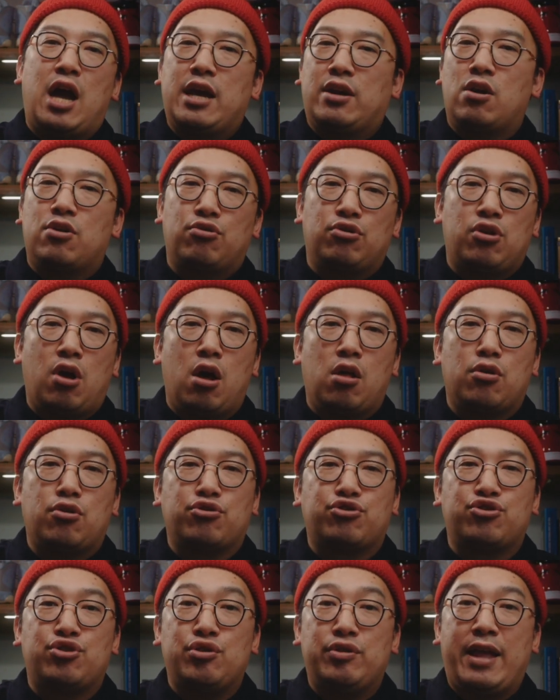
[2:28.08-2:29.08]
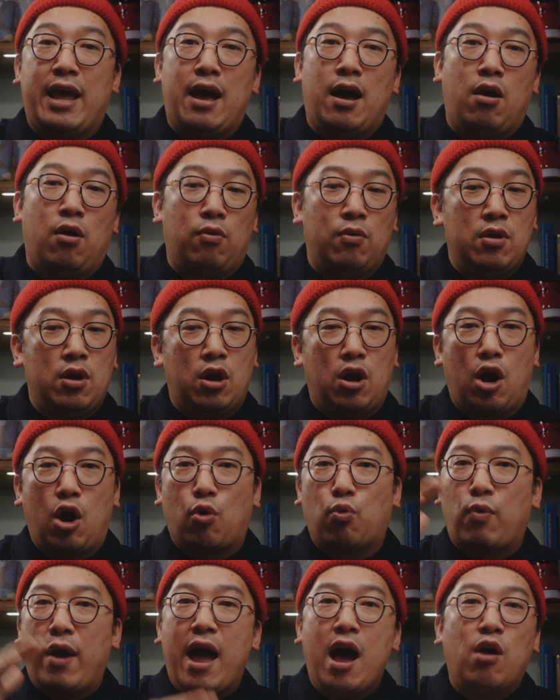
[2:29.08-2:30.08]
$900 to now
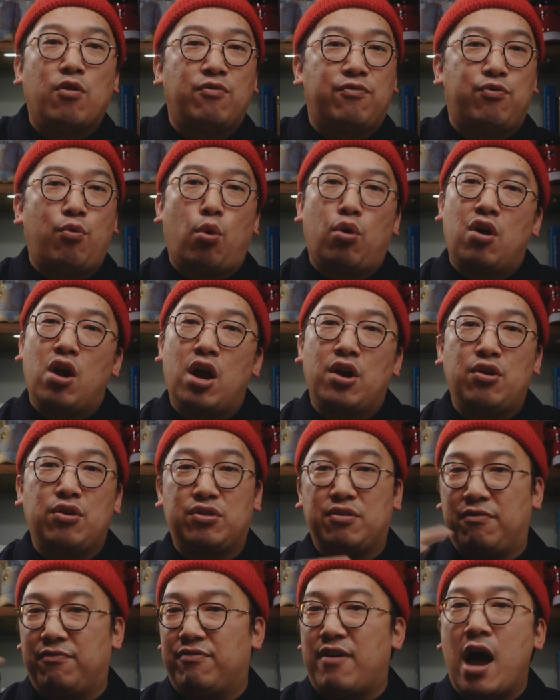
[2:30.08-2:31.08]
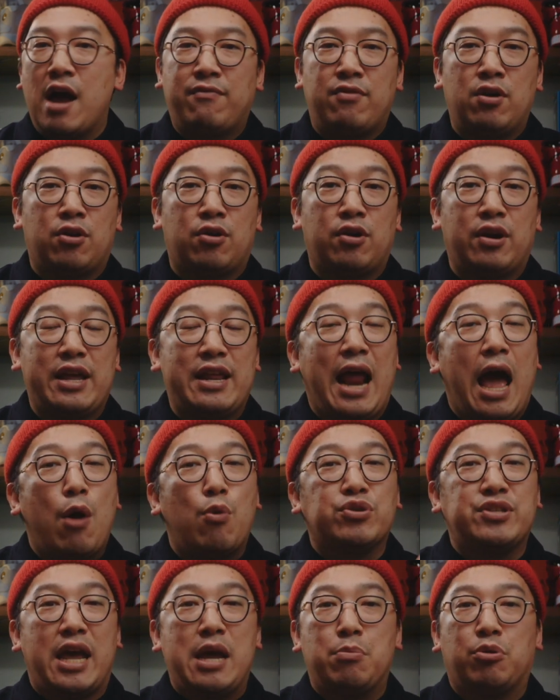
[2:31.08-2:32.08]
around 400 to 500 and I
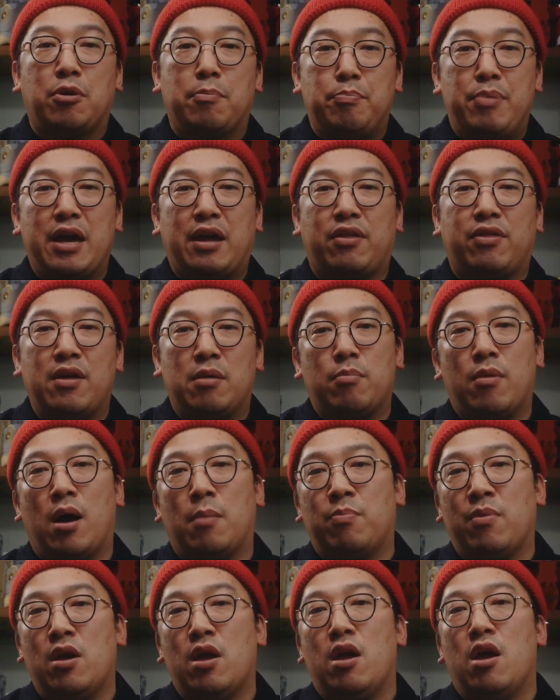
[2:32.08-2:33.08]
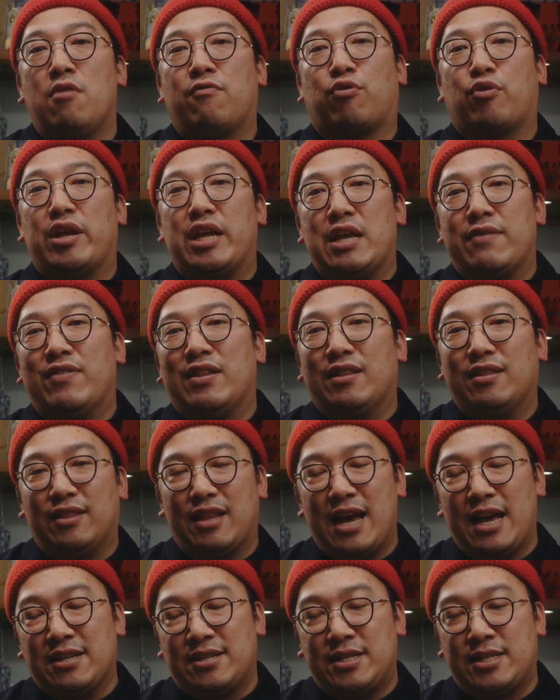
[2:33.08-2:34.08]
was able to pick them up for even
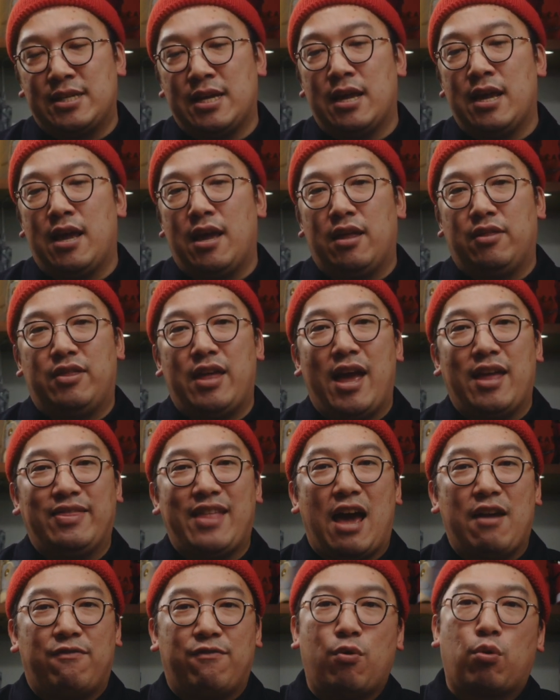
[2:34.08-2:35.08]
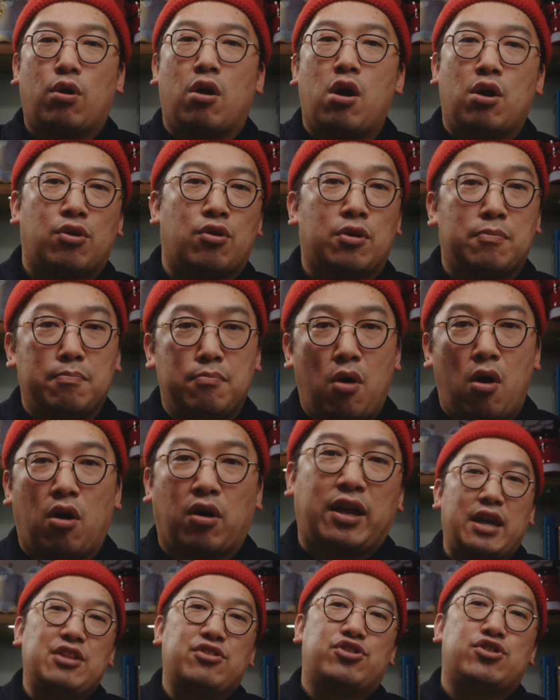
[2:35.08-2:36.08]
less than that 400
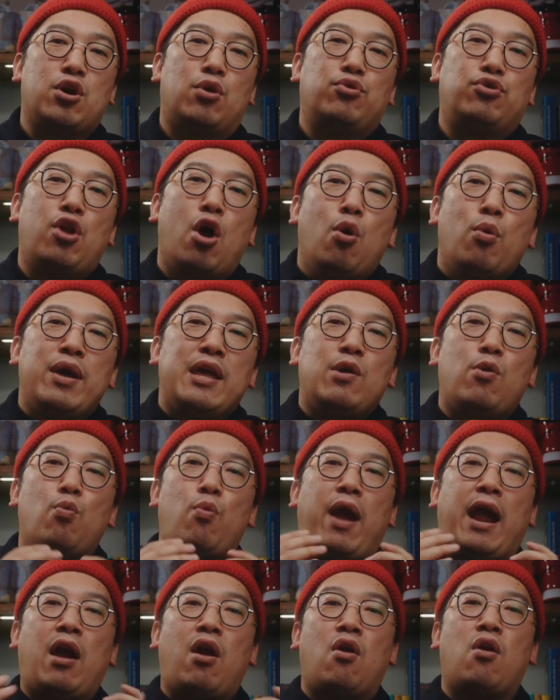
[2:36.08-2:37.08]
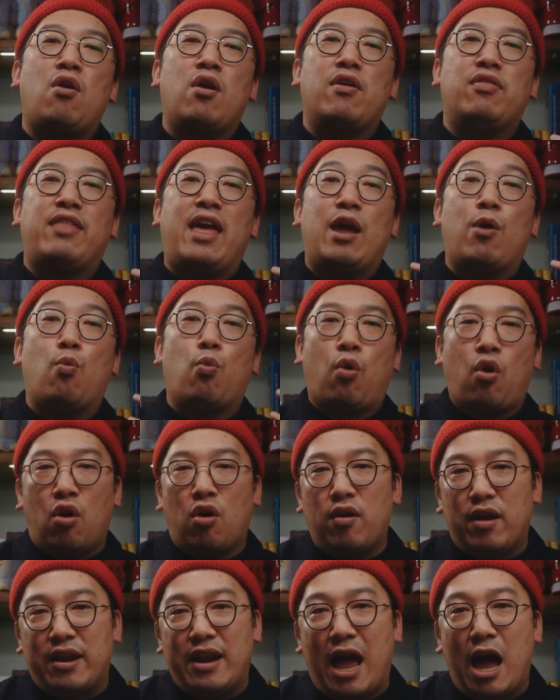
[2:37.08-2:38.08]
mark. And so knowing where they
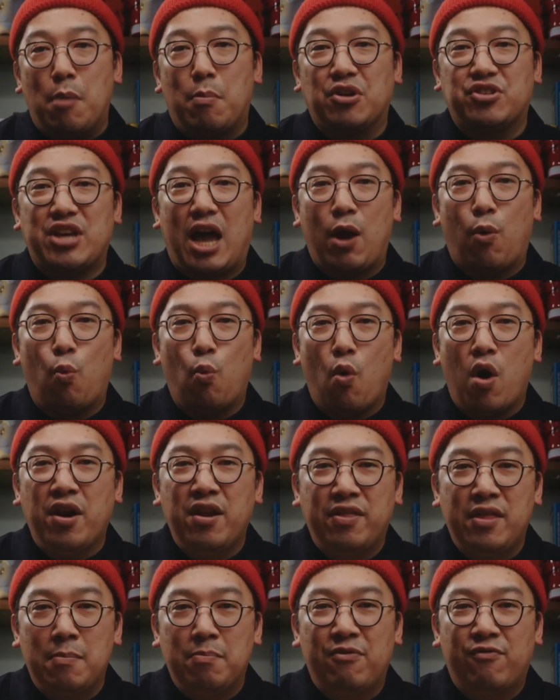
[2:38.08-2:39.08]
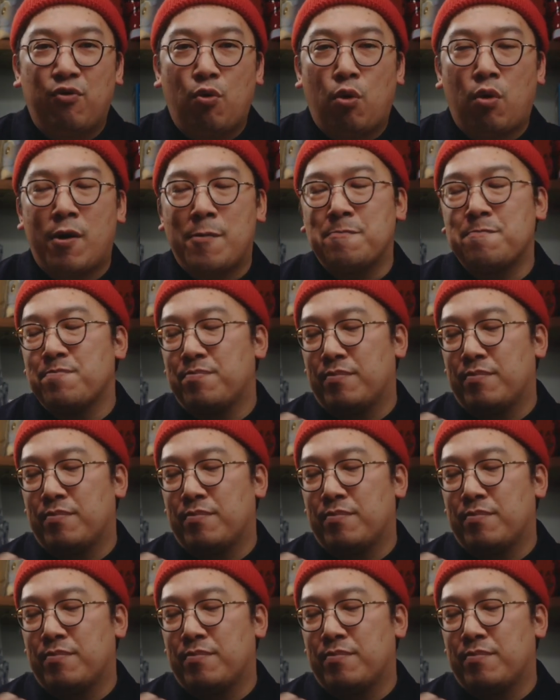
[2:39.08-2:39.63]
were and how much I wanted them before,